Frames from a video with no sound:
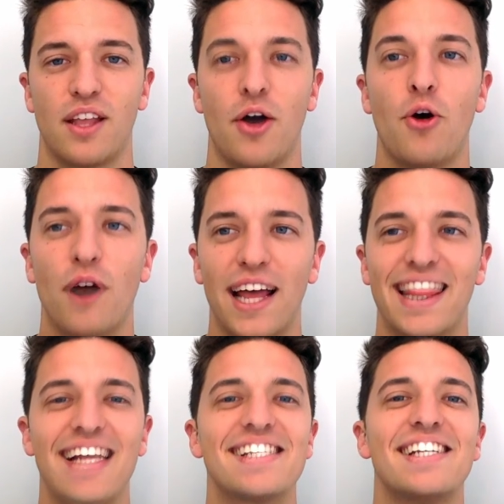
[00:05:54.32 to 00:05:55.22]
Alright,
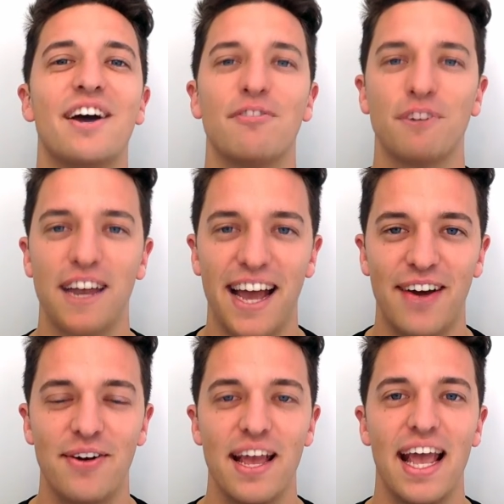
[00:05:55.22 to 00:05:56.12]
that's enough for
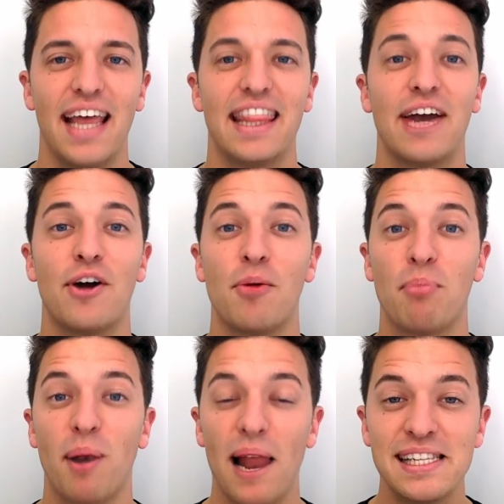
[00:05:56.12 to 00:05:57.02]
now. There are
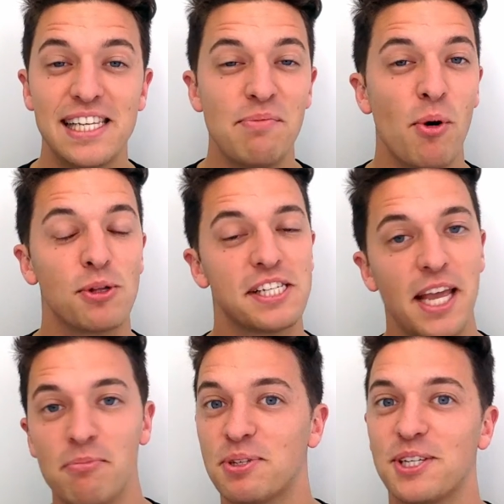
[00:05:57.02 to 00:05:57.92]
plenty more
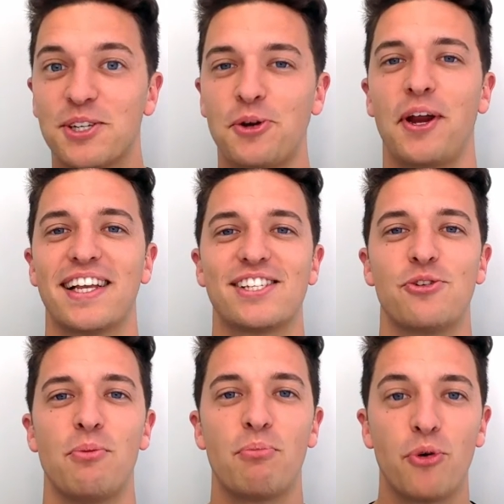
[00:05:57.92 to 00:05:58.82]
tips and tricks
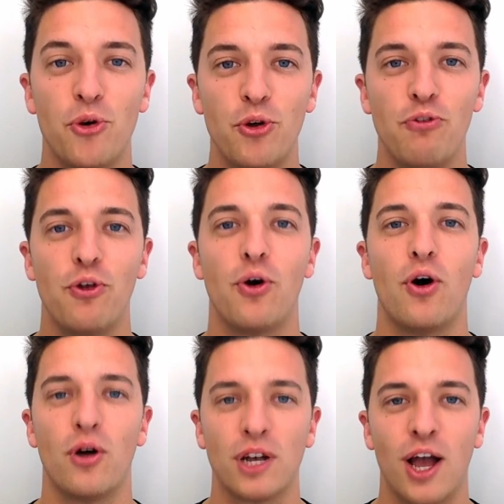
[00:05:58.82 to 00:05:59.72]
to improve your
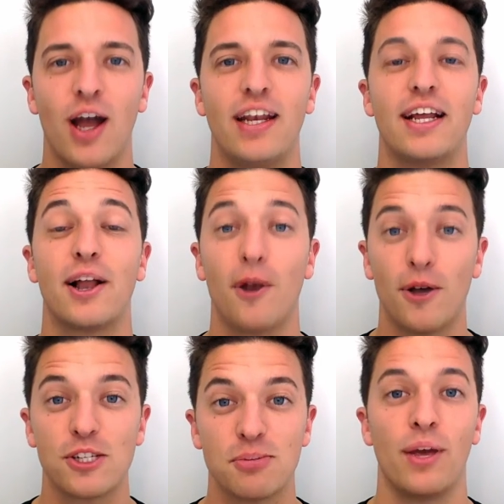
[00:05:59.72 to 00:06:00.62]
online
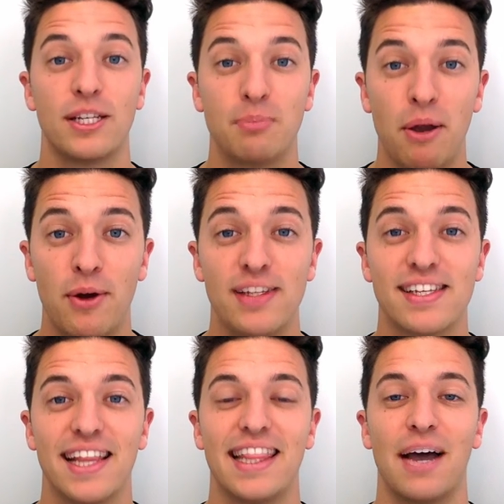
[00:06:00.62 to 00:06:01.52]
classroom
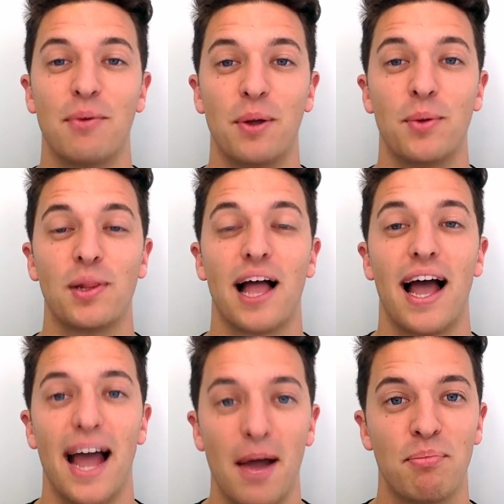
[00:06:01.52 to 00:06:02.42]
experience that we will
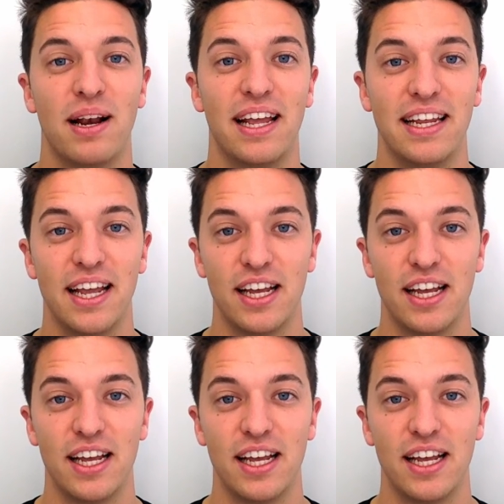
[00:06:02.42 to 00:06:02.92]
happily